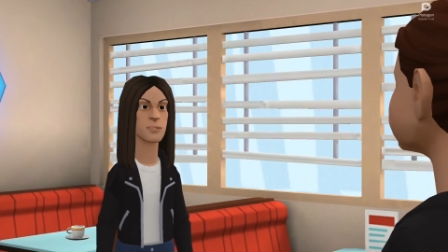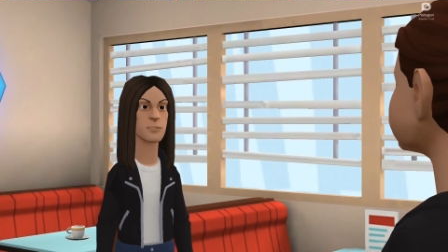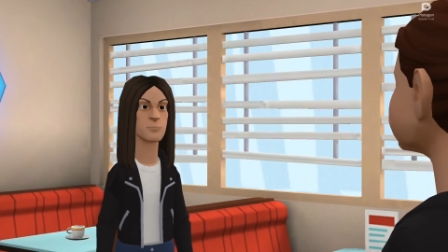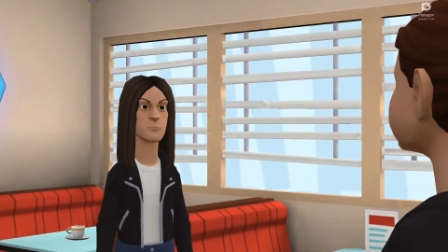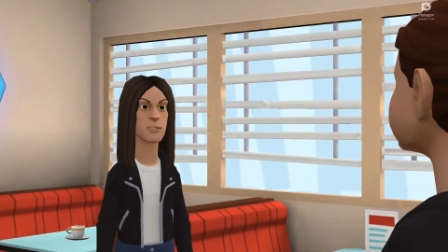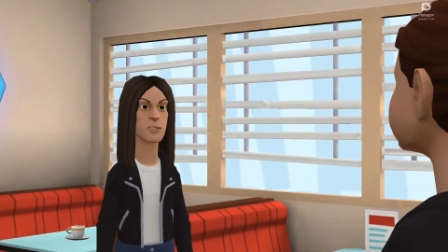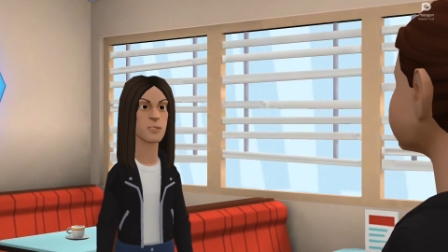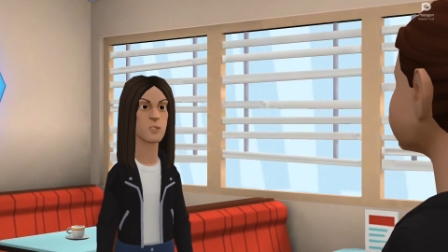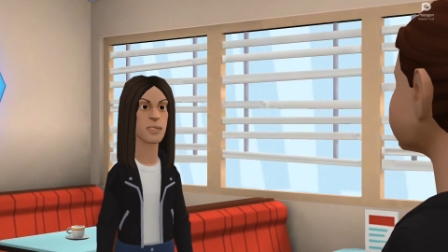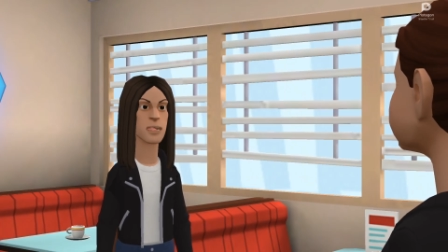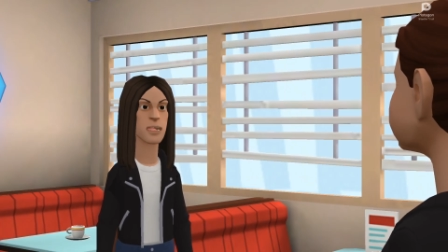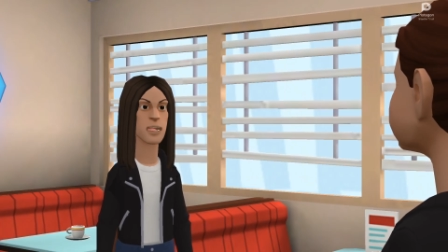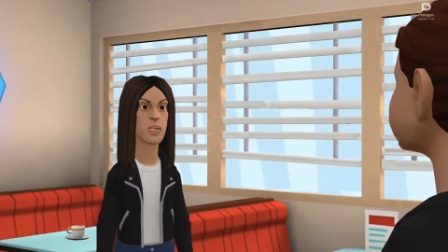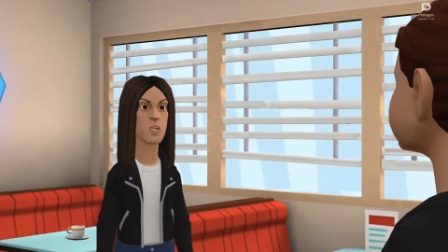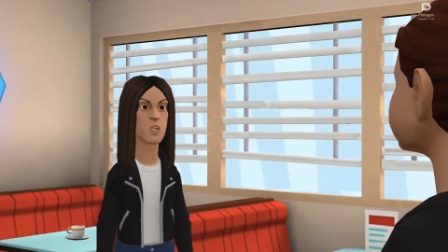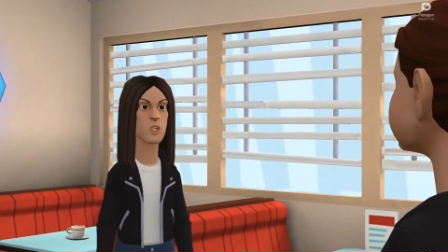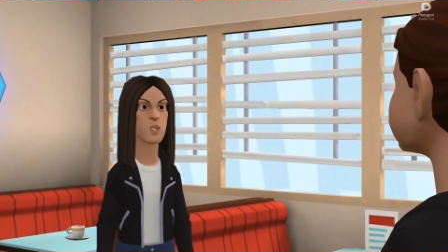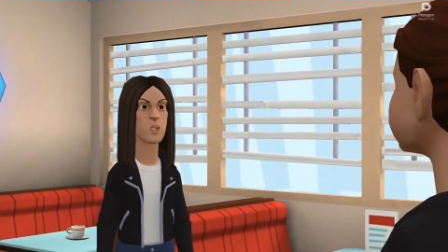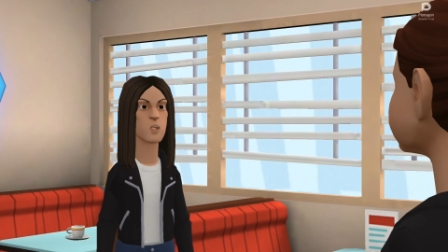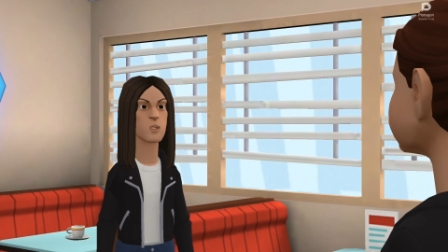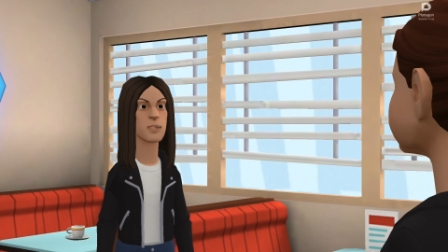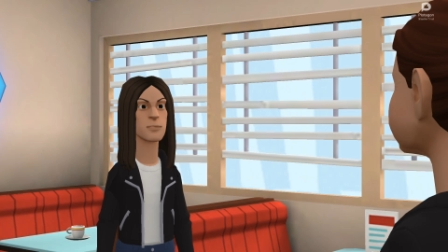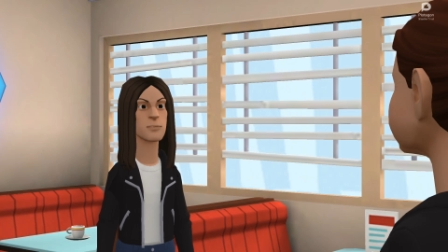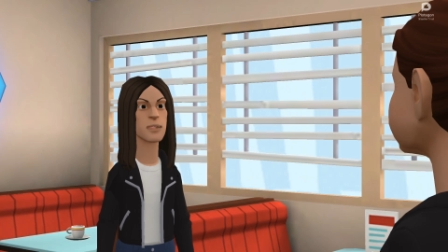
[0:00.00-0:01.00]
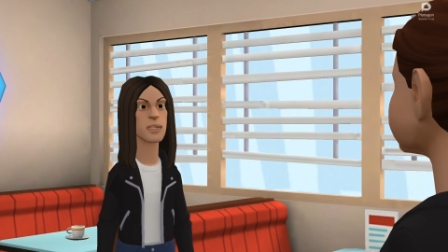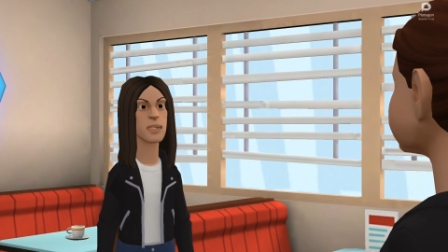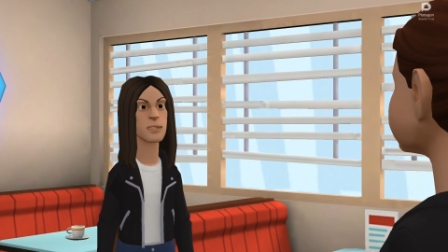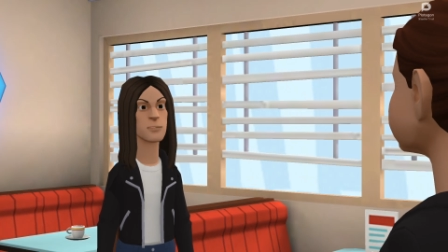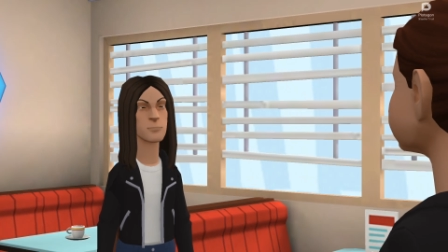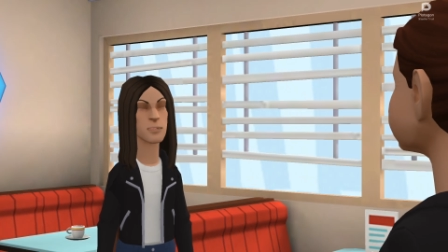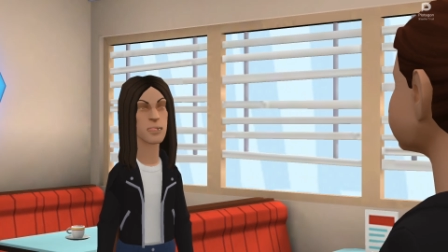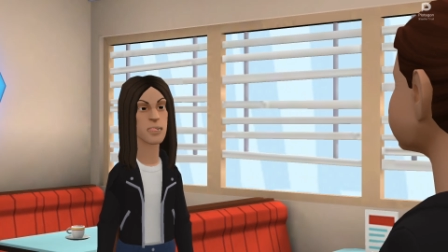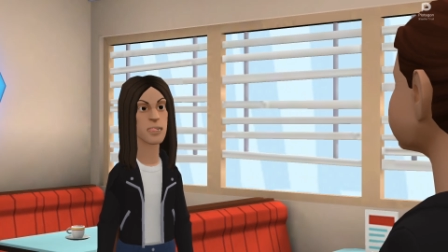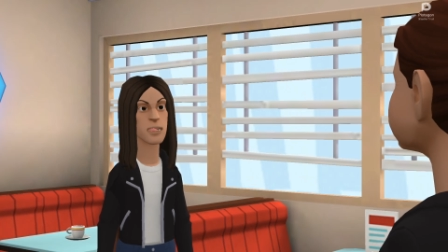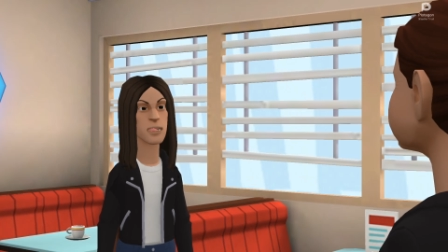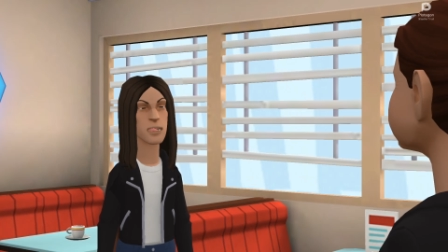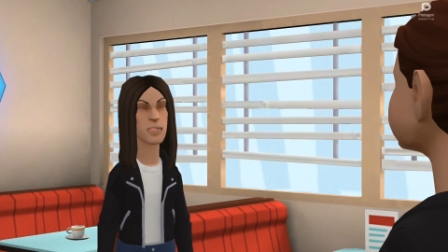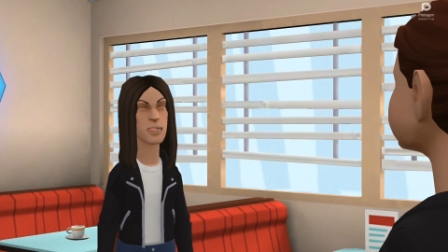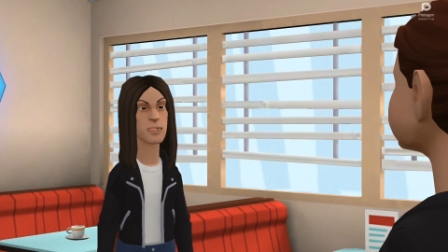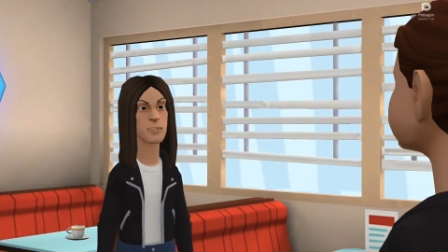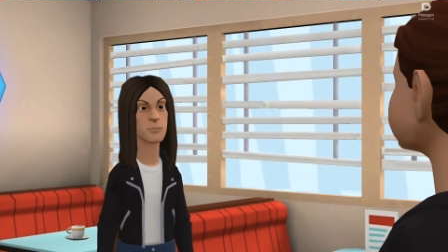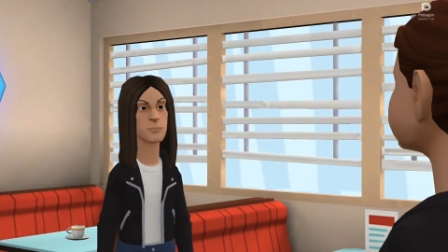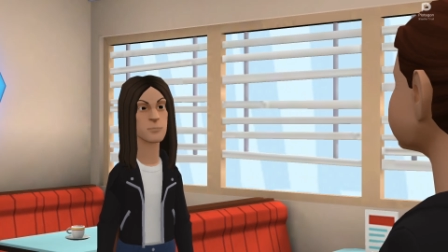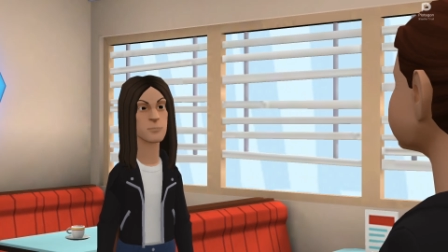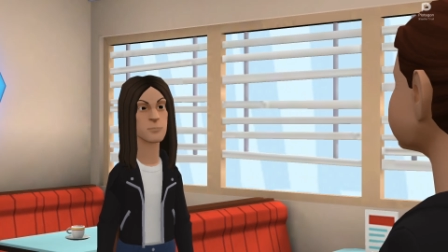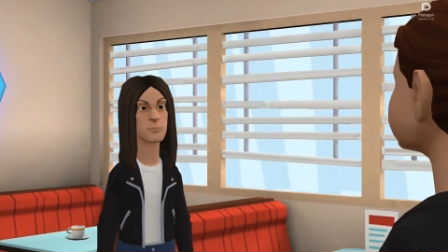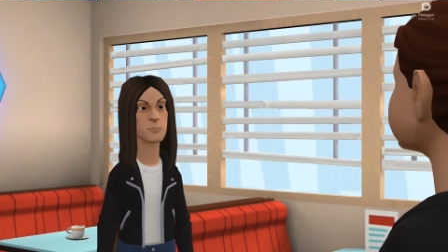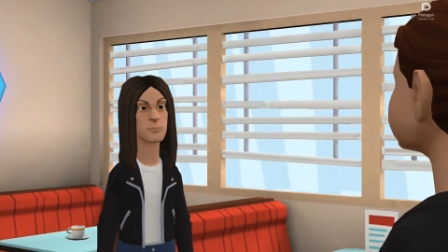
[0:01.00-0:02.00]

I'm going to do something mental.